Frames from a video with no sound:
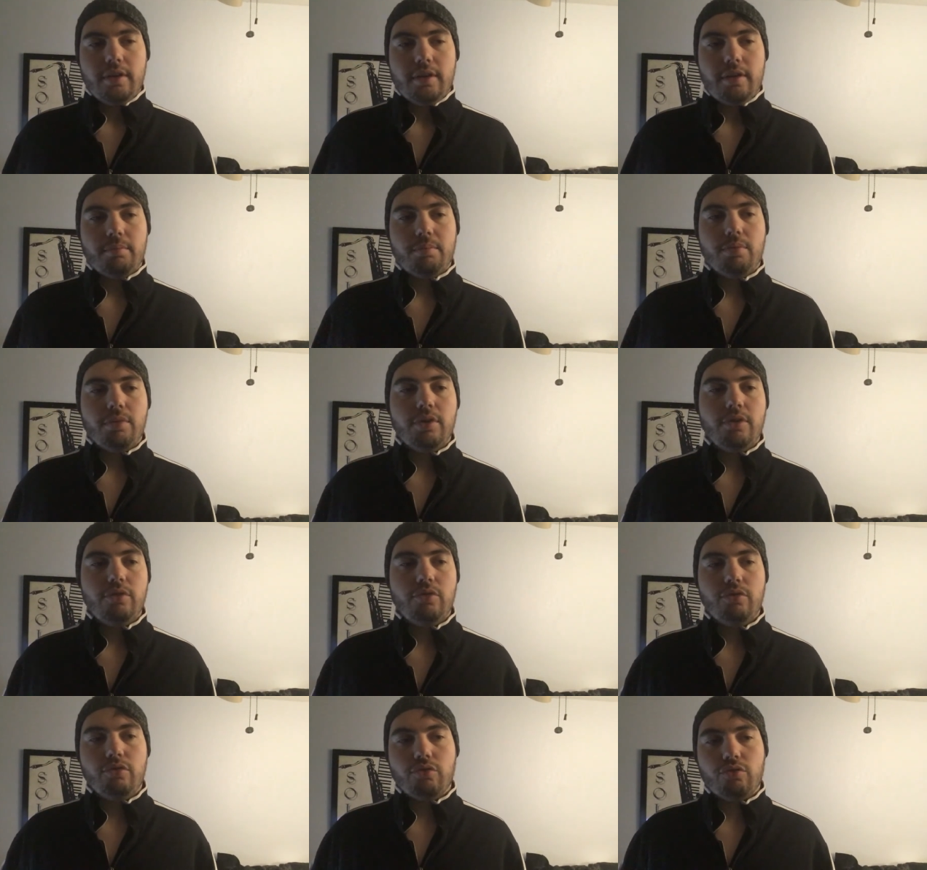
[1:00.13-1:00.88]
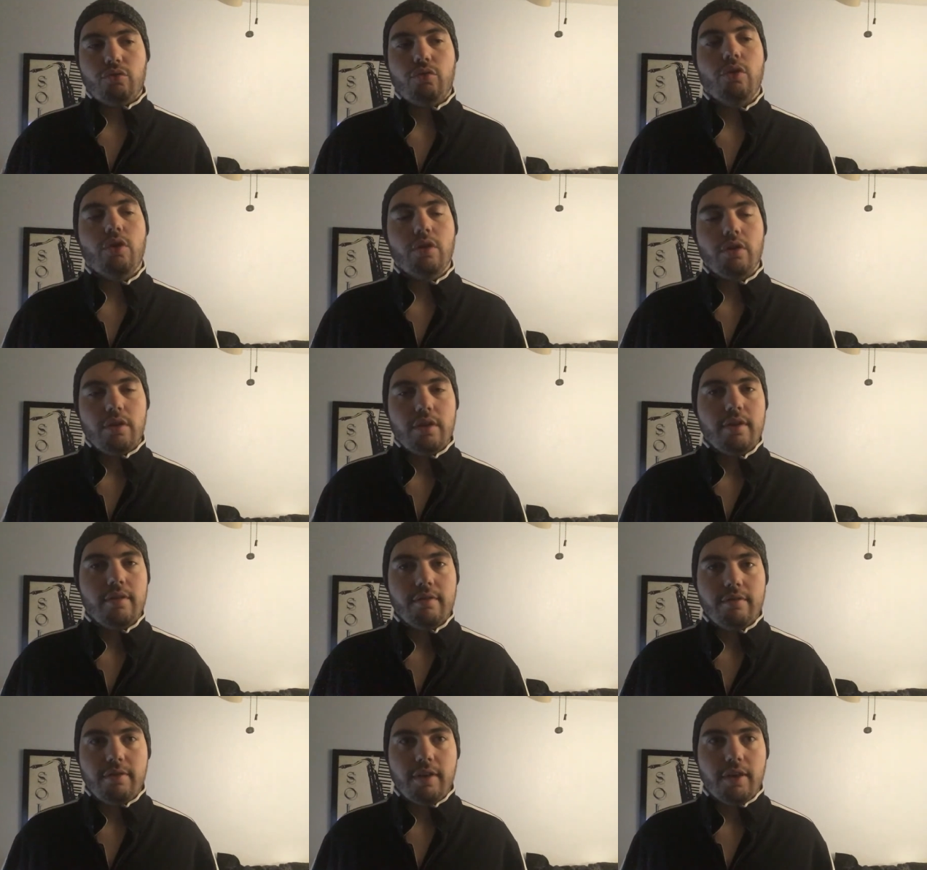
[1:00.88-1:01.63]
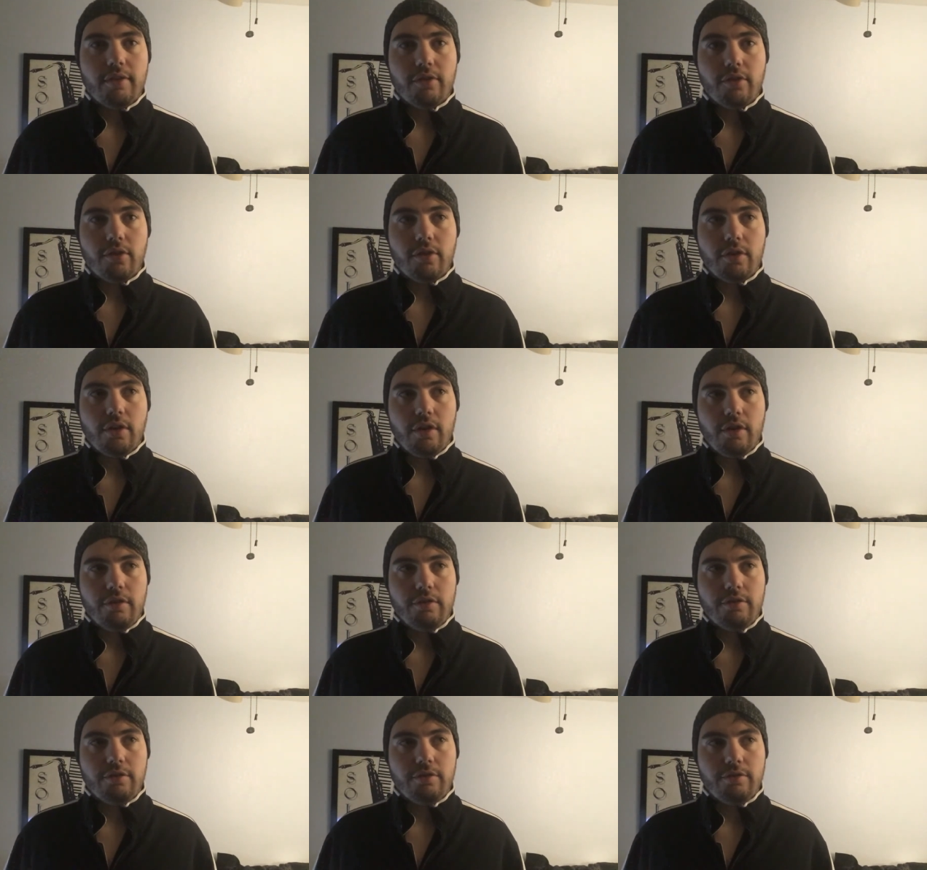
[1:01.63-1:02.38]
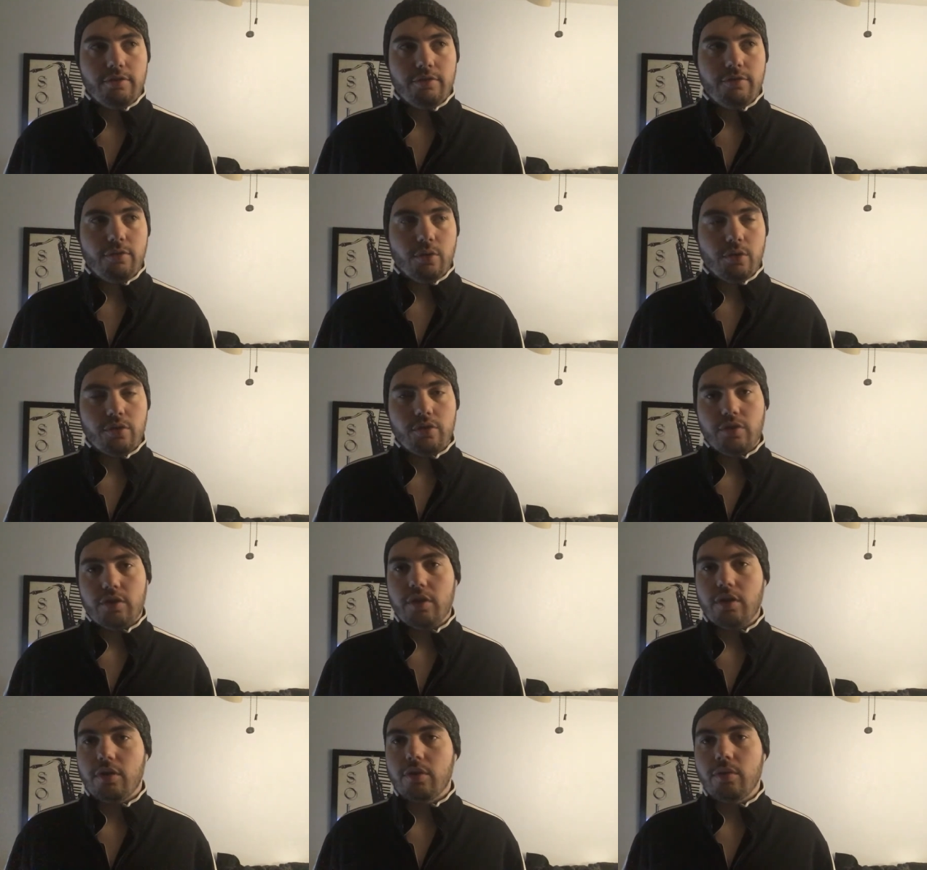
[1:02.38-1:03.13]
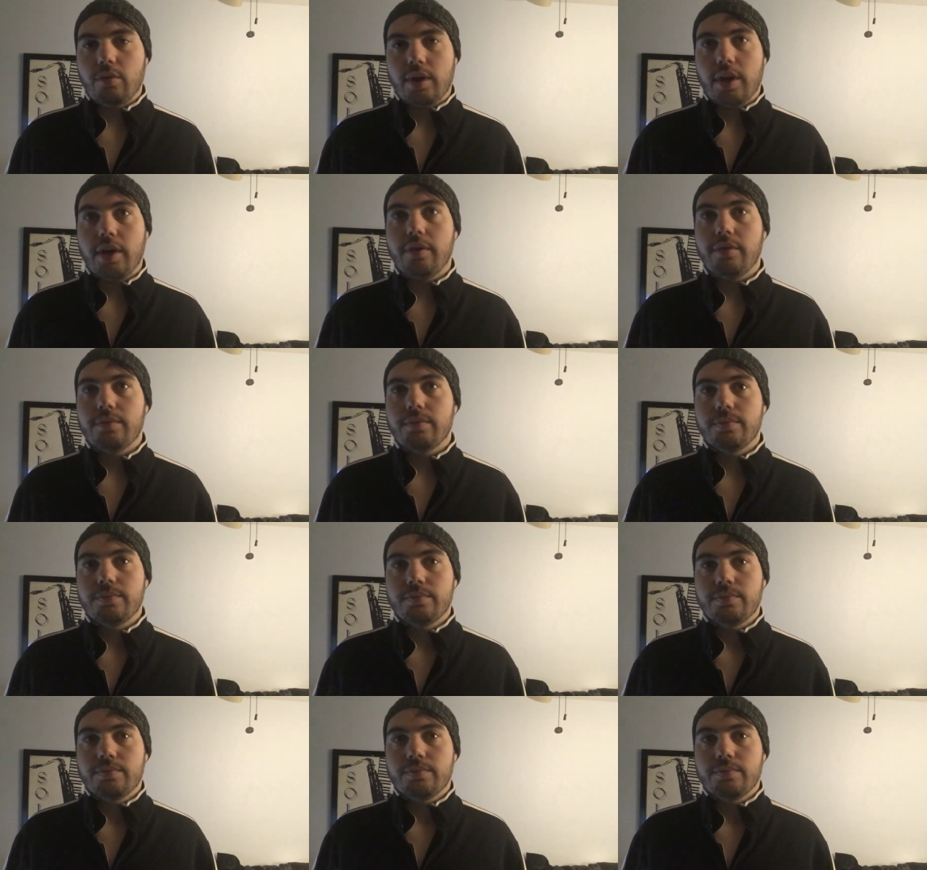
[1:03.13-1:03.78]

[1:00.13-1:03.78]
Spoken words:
I'm pretty strongly in favor of forcing a quit out,